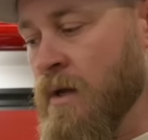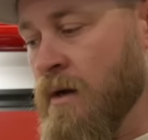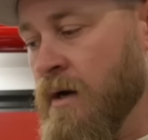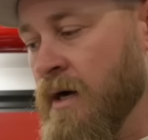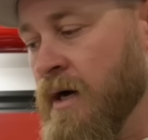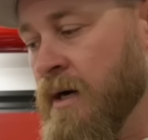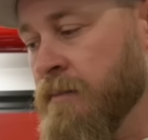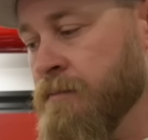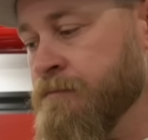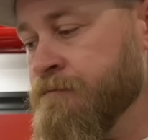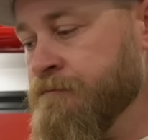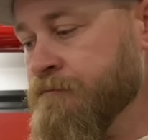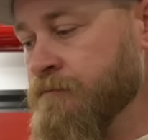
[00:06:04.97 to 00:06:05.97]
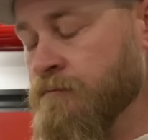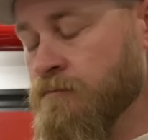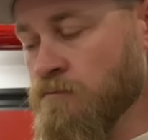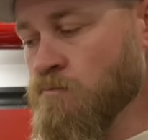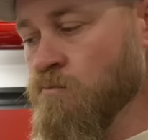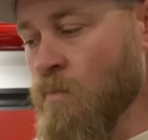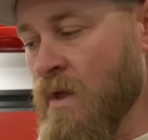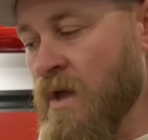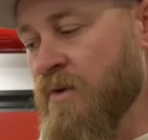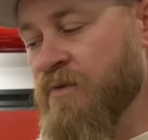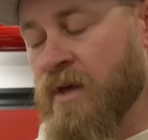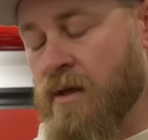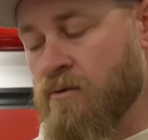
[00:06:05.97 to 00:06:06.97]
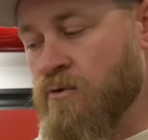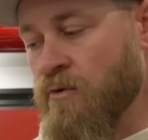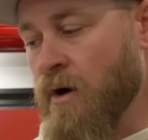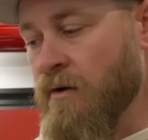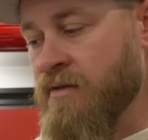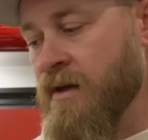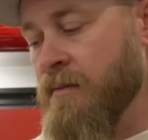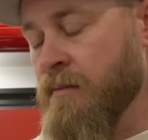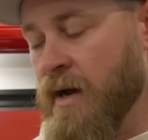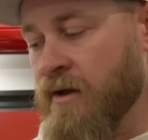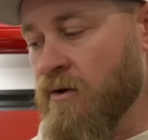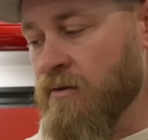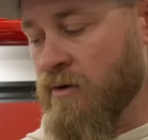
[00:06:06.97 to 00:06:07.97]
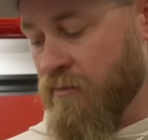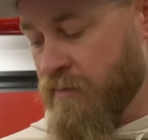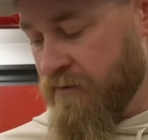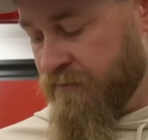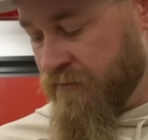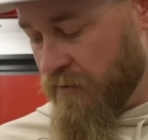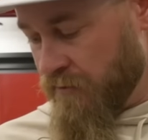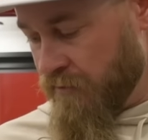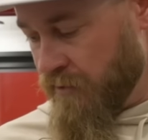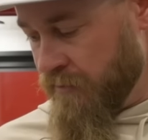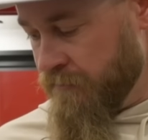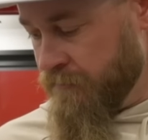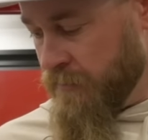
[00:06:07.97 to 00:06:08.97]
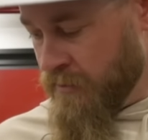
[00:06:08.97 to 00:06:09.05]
Um, if he draws it, it might go a little bit further.